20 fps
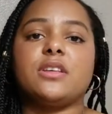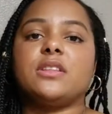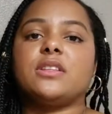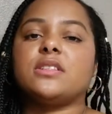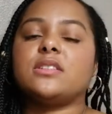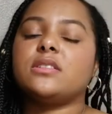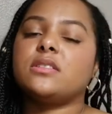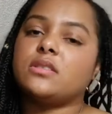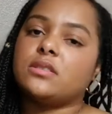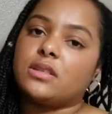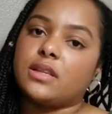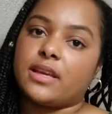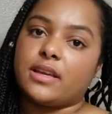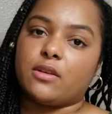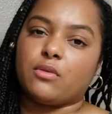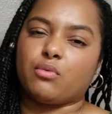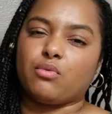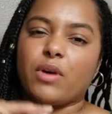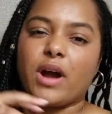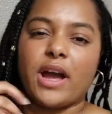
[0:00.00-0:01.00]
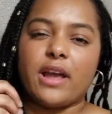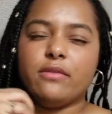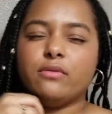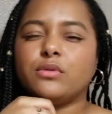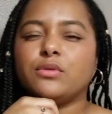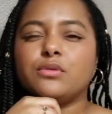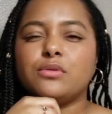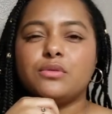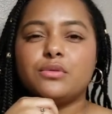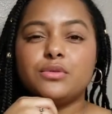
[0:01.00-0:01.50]
This is like
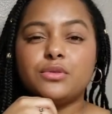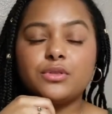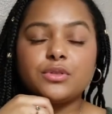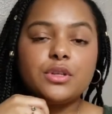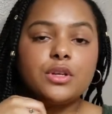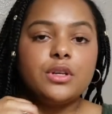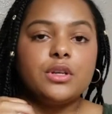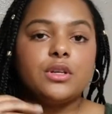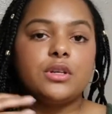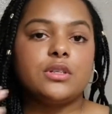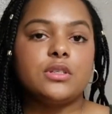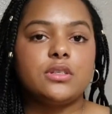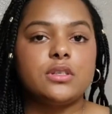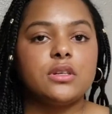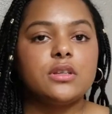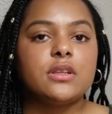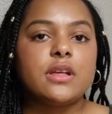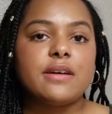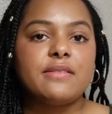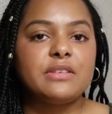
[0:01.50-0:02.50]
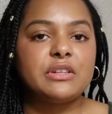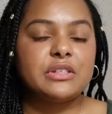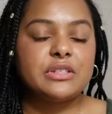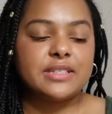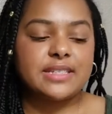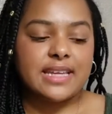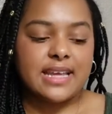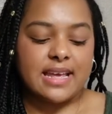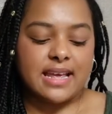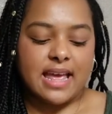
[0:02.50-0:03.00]
rivals to
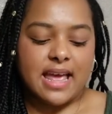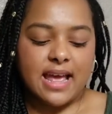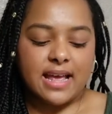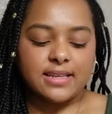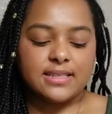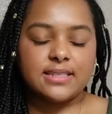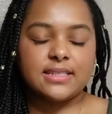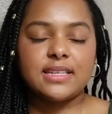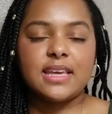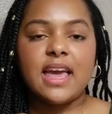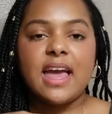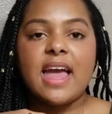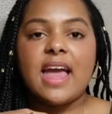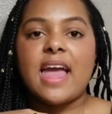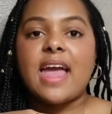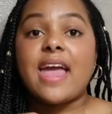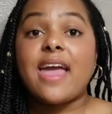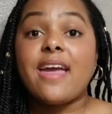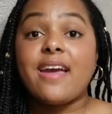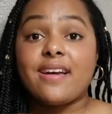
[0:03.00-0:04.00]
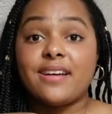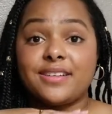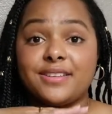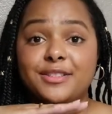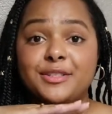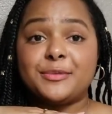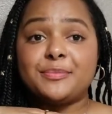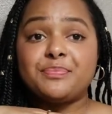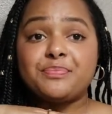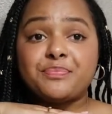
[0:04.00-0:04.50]
lovers-esque. And
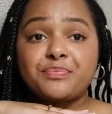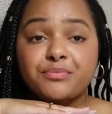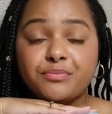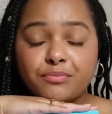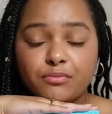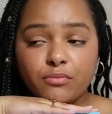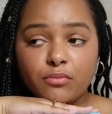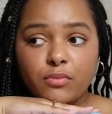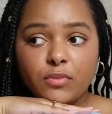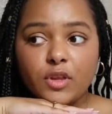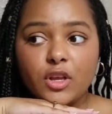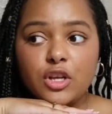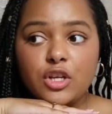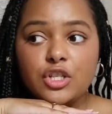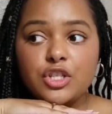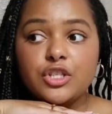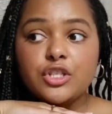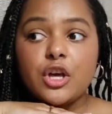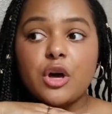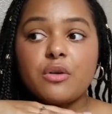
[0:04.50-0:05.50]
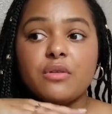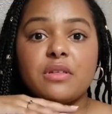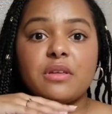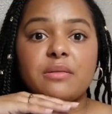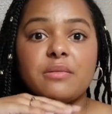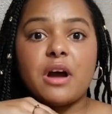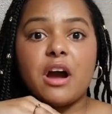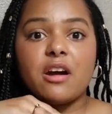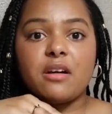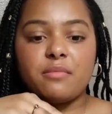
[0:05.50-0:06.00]
so the,
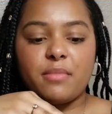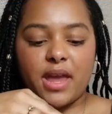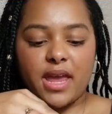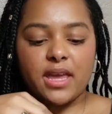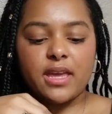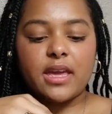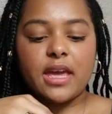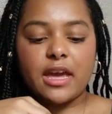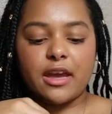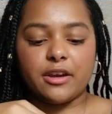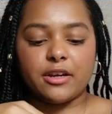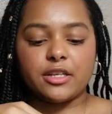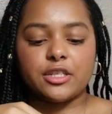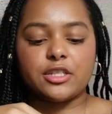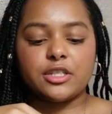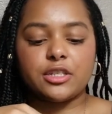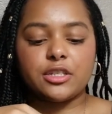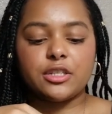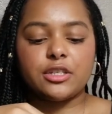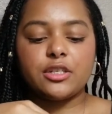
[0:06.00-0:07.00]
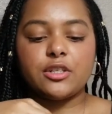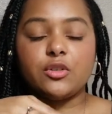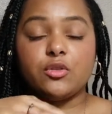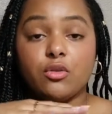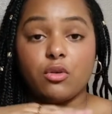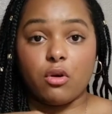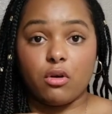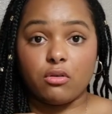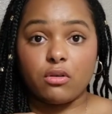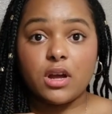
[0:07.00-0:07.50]
our main character,
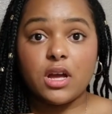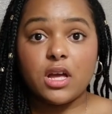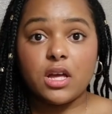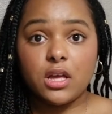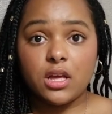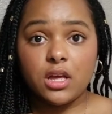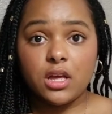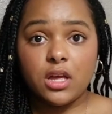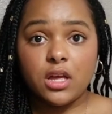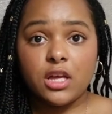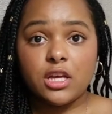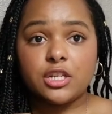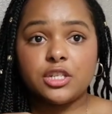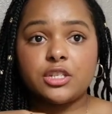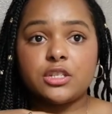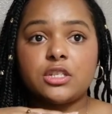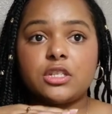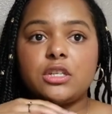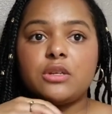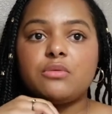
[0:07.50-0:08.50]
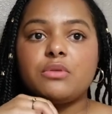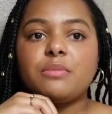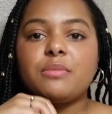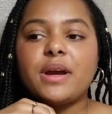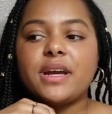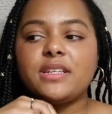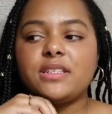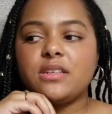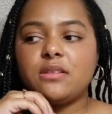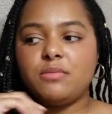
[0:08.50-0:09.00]
Nora, she
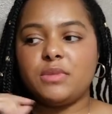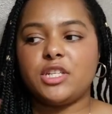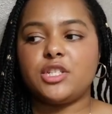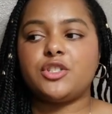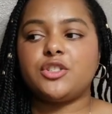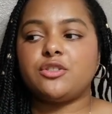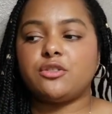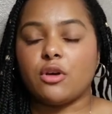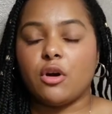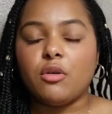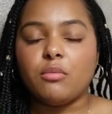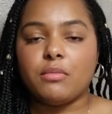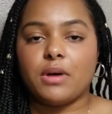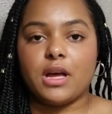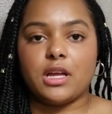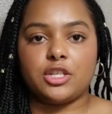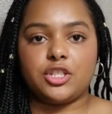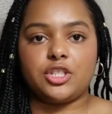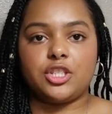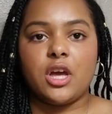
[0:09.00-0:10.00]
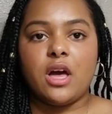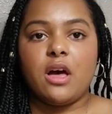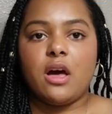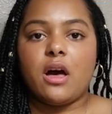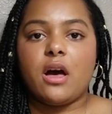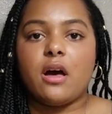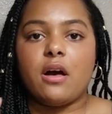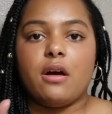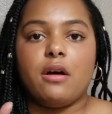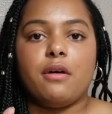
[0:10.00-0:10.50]
reminded me so much
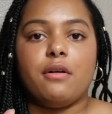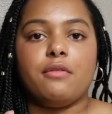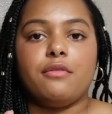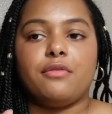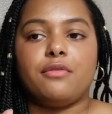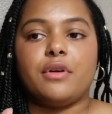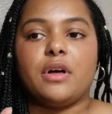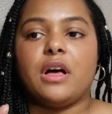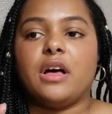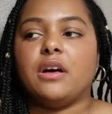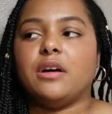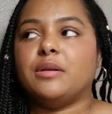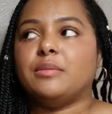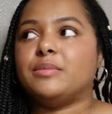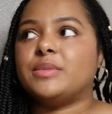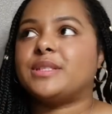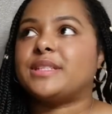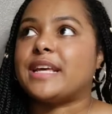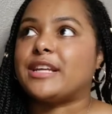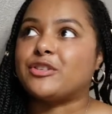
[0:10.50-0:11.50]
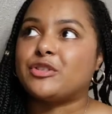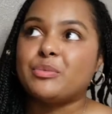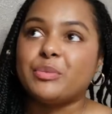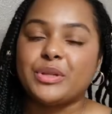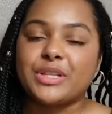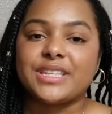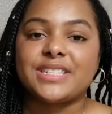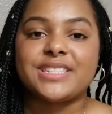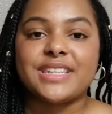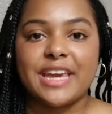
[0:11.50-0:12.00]
of um, Sandra
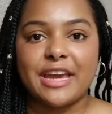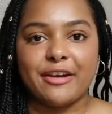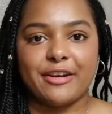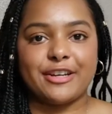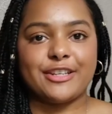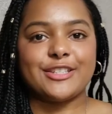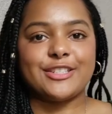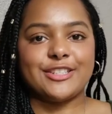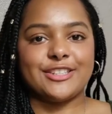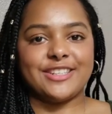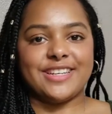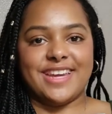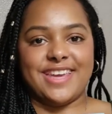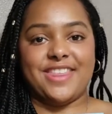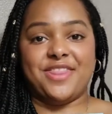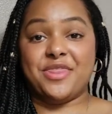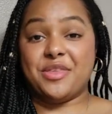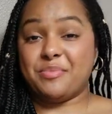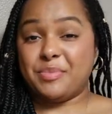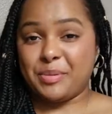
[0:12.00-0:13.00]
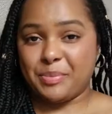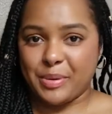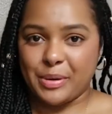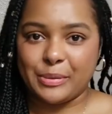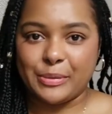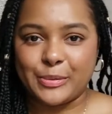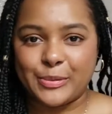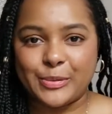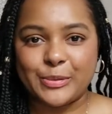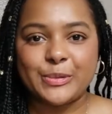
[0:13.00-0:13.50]
Bullock's character in The
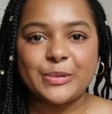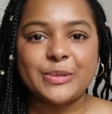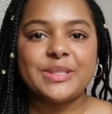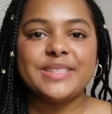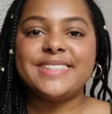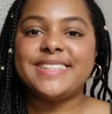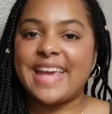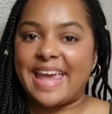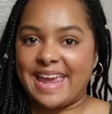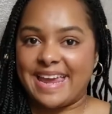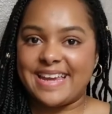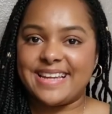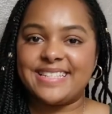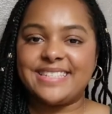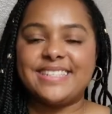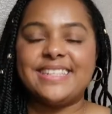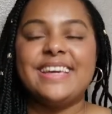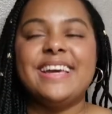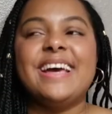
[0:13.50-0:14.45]
Proposal, Tate.